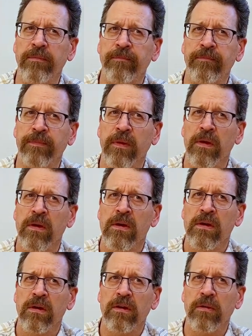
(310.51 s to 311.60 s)

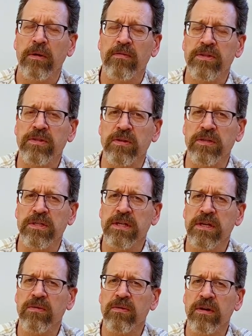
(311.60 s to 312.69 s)
a little bit of
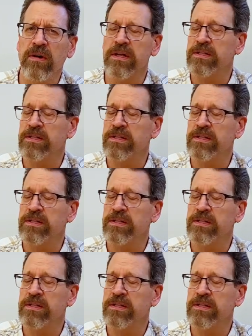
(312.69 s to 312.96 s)
astringency going on.